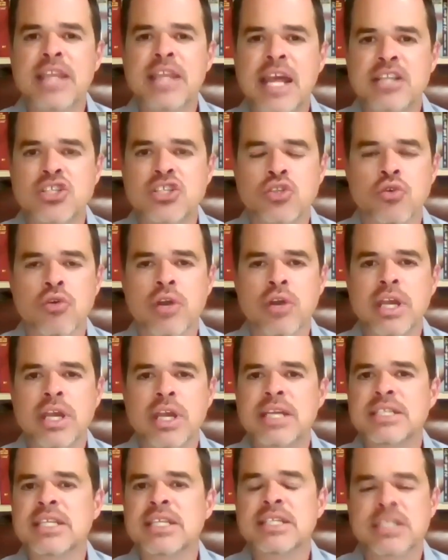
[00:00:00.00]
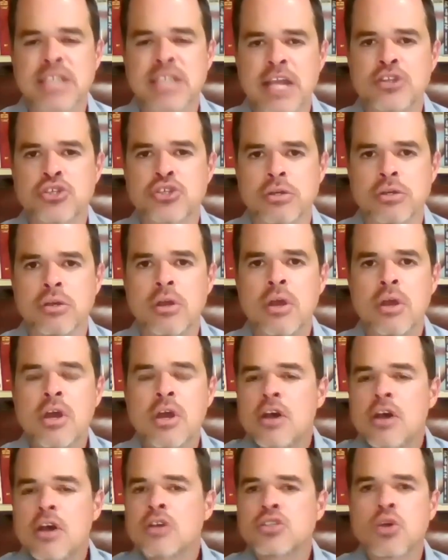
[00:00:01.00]
that story is essential.
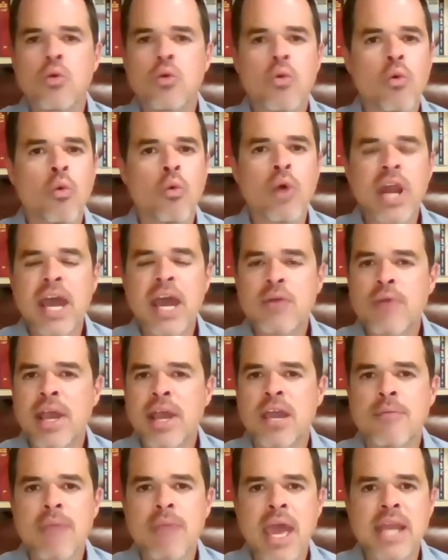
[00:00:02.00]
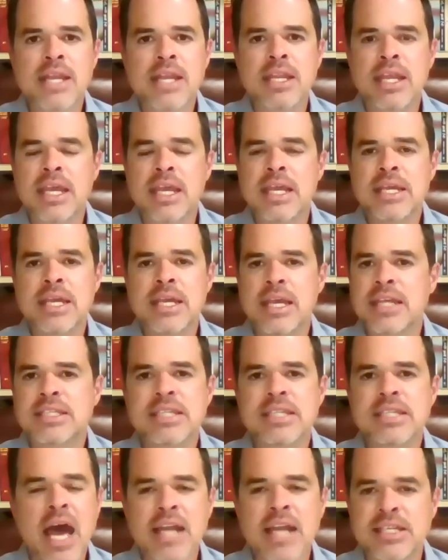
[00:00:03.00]
So what I recommend is
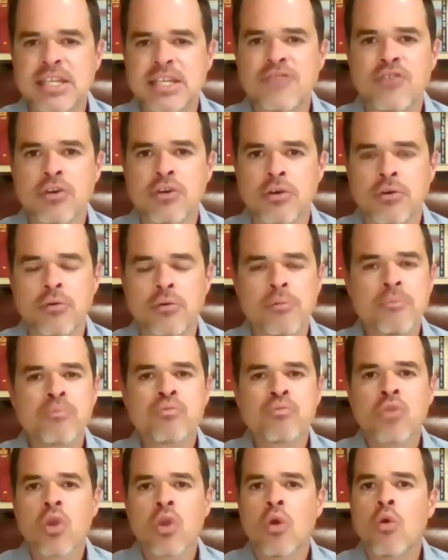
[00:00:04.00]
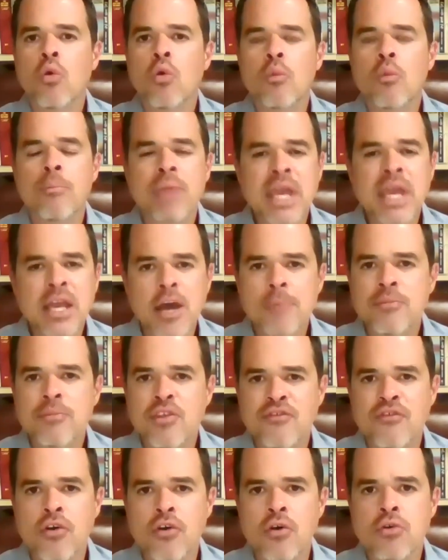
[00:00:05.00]
it's not difficult. Pick up the
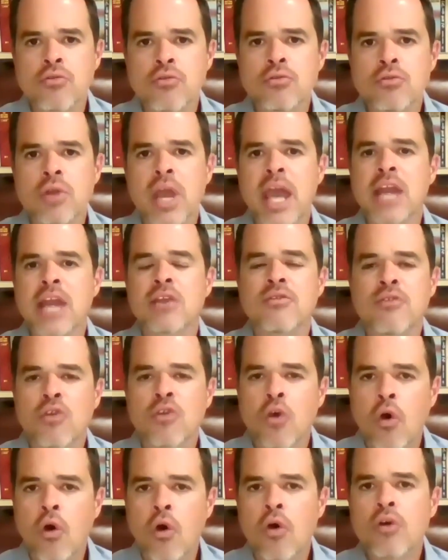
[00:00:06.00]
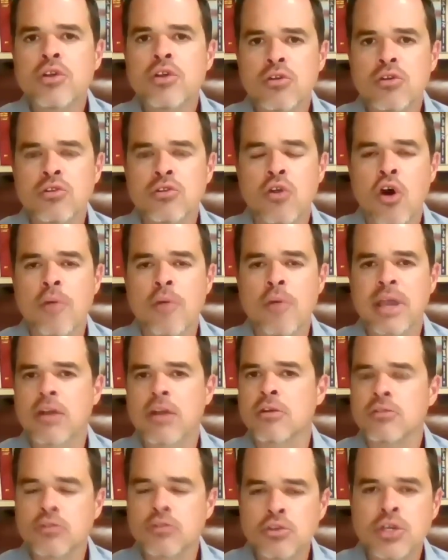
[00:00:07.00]
phone and call your
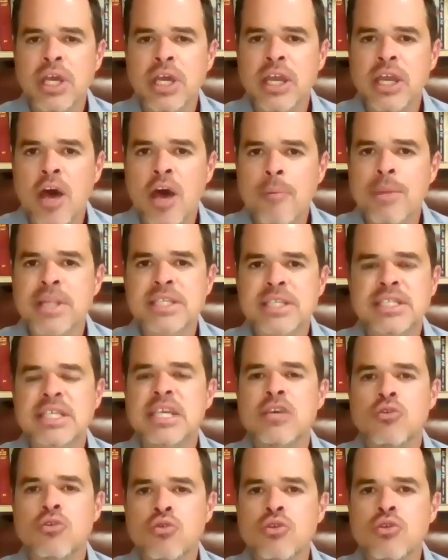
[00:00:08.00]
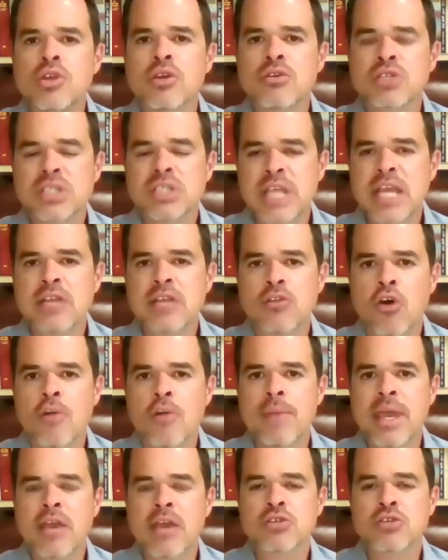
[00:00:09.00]
lawmaker. Look it up and see who your state
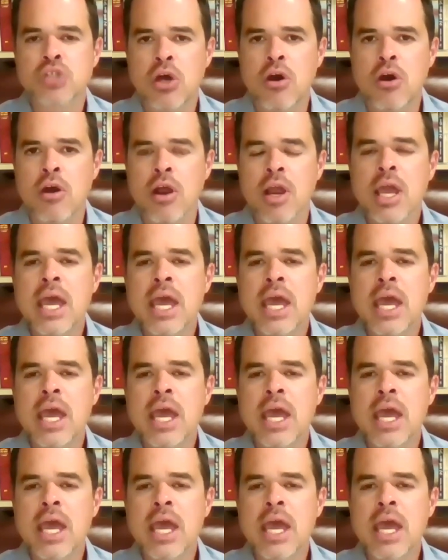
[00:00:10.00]
lawmakers are.